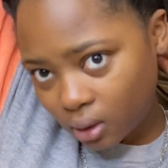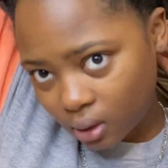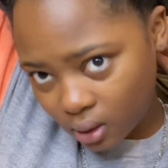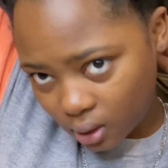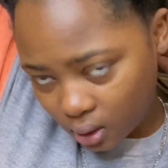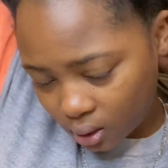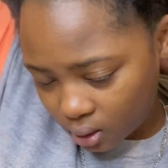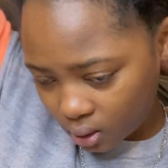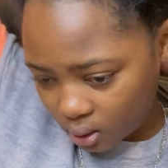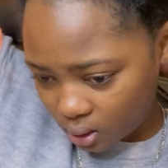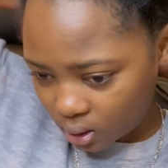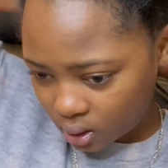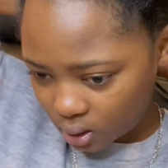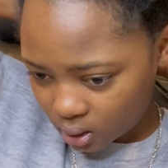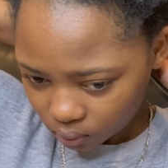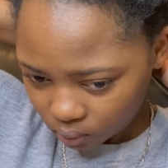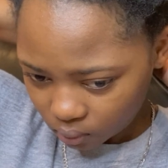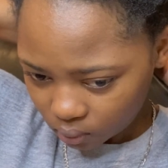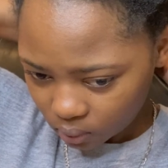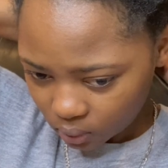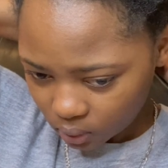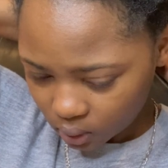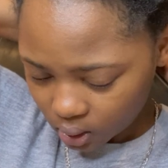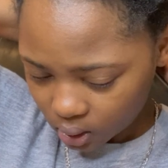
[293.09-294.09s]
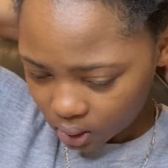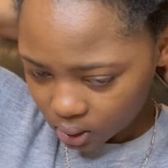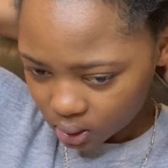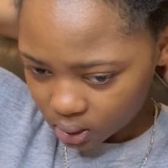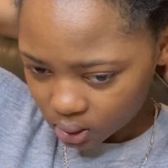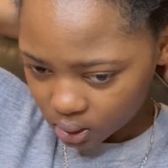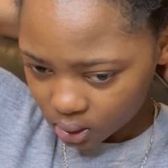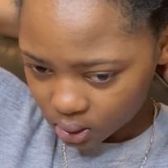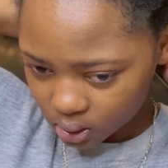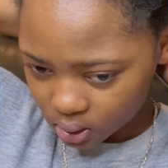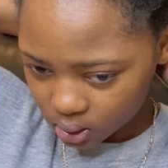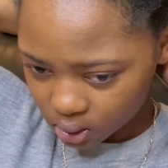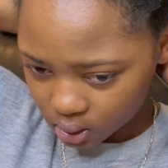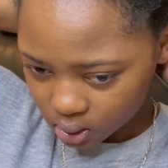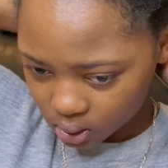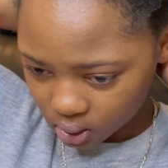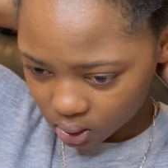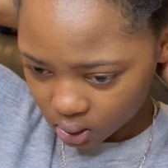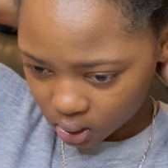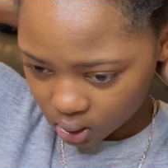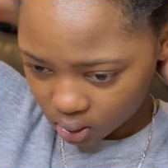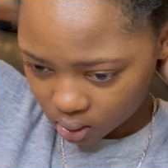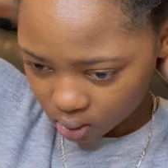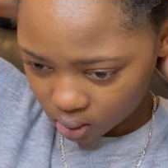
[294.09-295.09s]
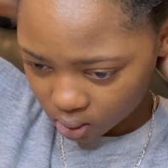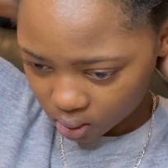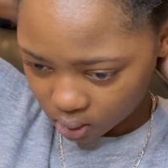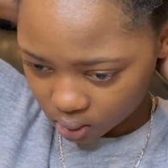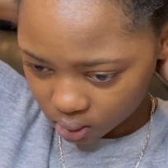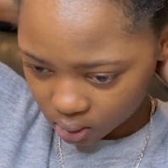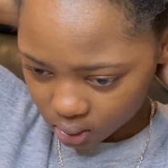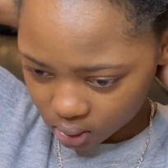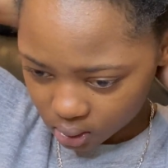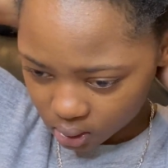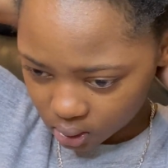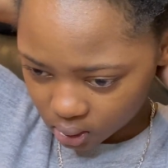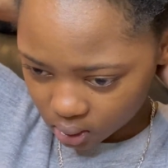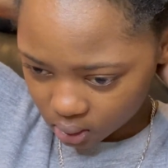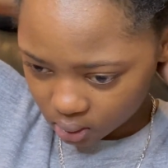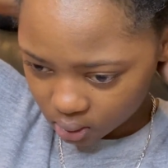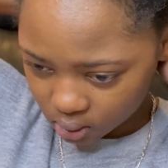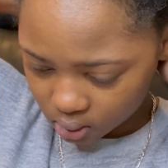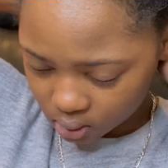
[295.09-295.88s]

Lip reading: then secure her down.